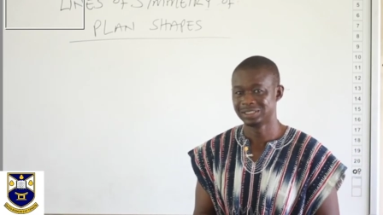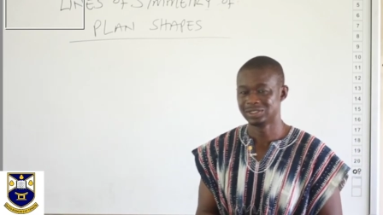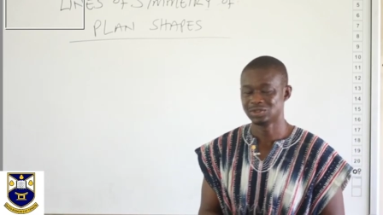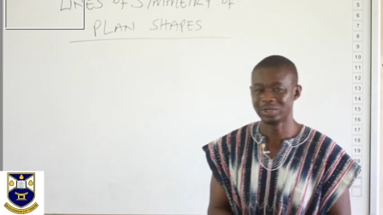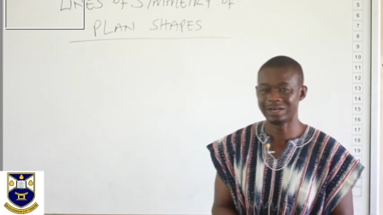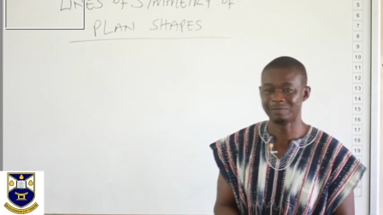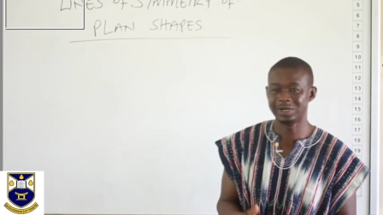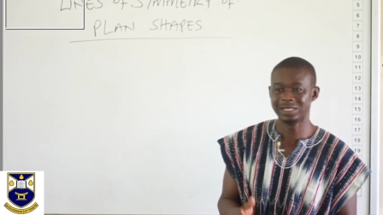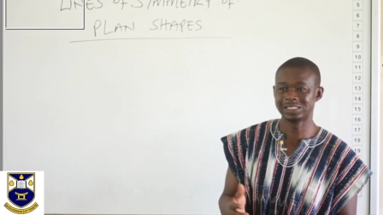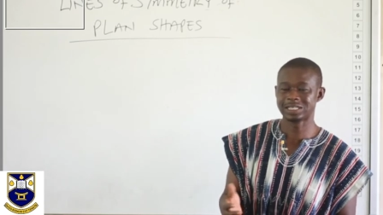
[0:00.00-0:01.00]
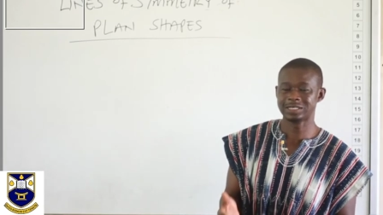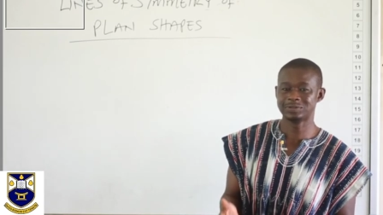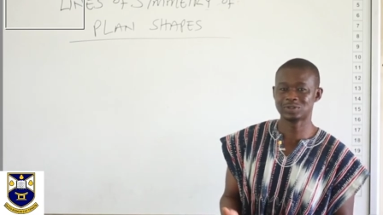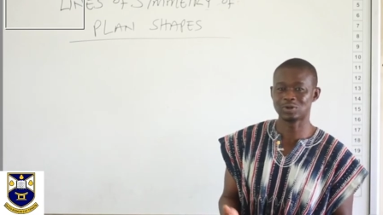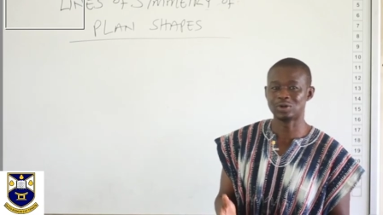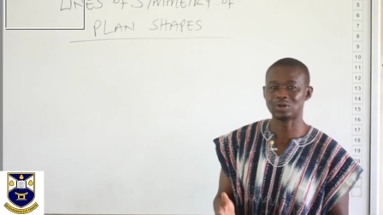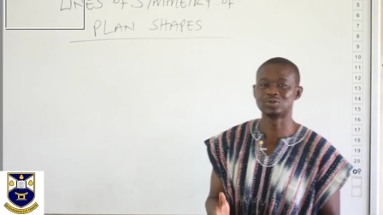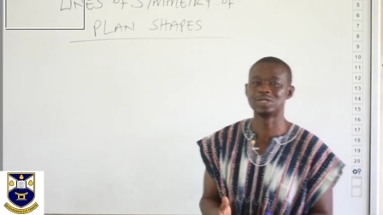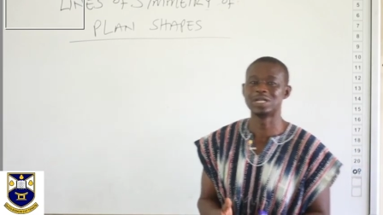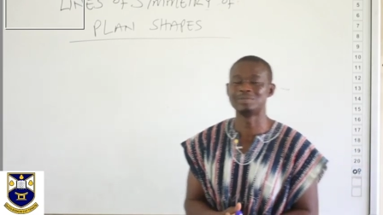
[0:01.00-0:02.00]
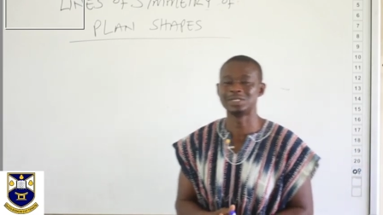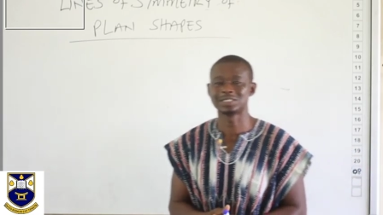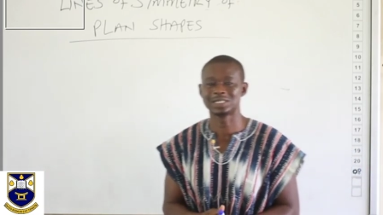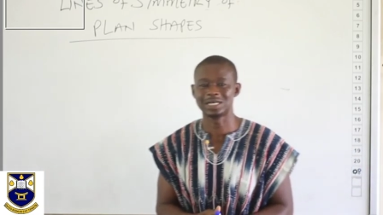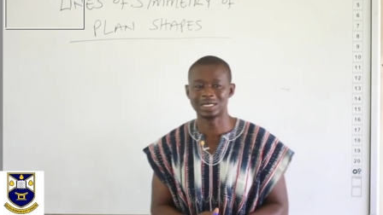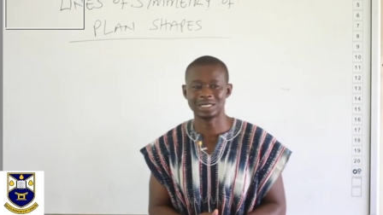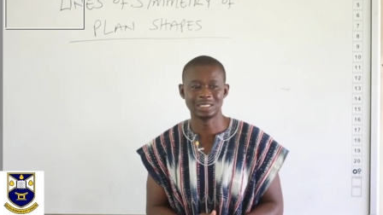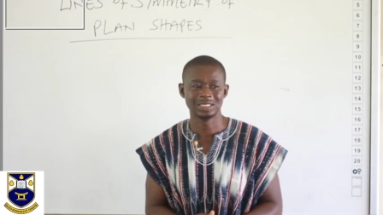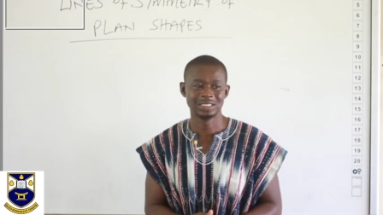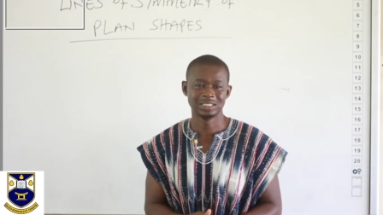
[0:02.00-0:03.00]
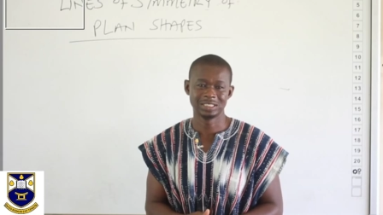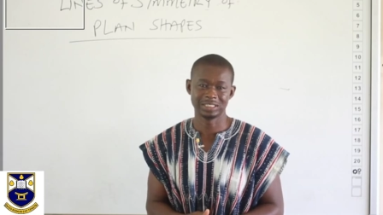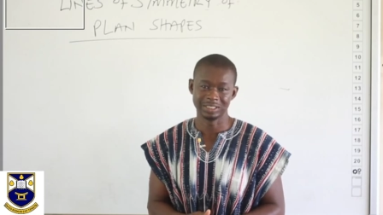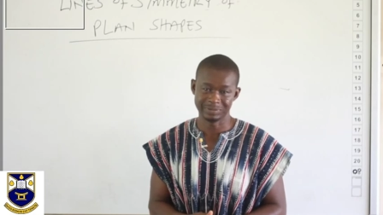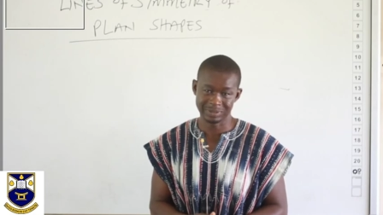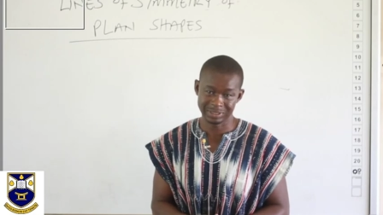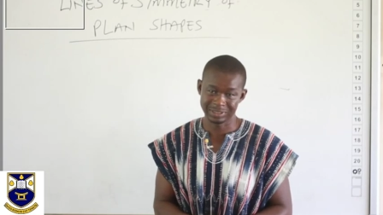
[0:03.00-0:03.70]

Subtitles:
So we have plane shapes or two-dimensional shapes.